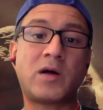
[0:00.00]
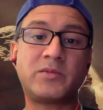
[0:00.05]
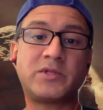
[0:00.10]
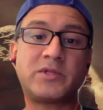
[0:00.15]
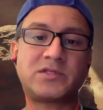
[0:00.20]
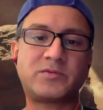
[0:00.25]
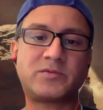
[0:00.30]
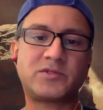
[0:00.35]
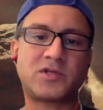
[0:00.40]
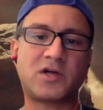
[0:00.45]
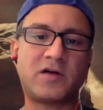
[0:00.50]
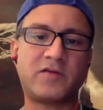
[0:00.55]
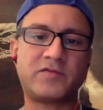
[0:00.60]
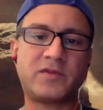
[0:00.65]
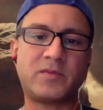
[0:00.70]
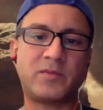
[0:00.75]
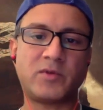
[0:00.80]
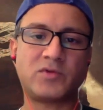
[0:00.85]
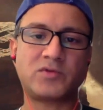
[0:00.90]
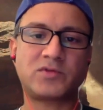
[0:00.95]
needs to be solved
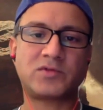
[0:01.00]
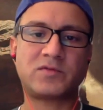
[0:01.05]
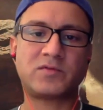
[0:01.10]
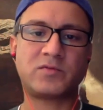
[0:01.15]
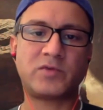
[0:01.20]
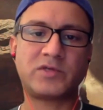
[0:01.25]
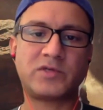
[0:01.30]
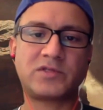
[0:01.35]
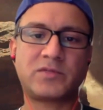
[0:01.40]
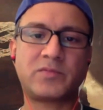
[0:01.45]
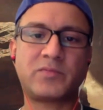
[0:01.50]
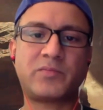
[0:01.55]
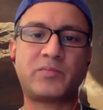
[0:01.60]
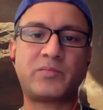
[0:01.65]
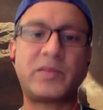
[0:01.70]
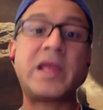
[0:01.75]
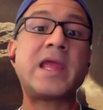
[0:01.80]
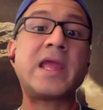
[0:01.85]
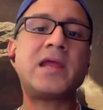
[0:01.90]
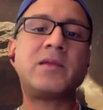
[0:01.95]
the most. Where's the
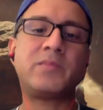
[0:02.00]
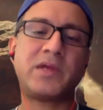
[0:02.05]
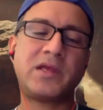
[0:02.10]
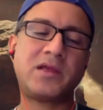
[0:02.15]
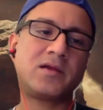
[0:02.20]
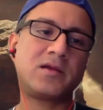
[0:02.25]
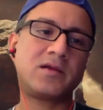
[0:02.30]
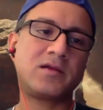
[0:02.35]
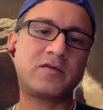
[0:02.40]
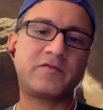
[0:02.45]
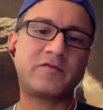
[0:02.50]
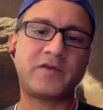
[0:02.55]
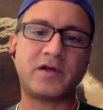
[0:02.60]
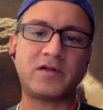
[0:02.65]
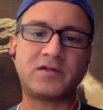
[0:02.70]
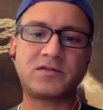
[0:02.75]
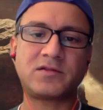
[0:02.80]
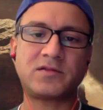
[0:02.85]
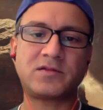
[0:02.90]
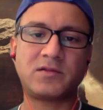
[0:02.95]
pain being
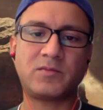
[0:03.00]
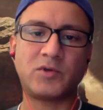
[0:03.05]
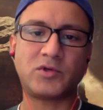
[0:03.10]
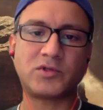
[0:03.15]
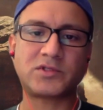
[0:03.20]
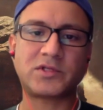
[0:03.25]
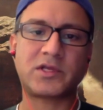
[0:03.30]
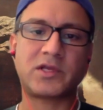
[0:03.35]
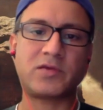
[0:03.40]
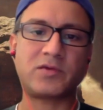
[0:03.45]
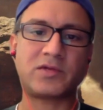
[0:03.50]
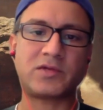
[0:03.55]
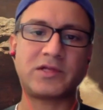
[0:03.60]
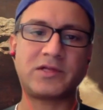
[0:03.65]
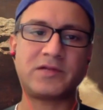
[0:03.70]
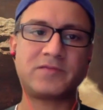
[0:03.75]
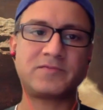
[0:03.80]
felt most acutely?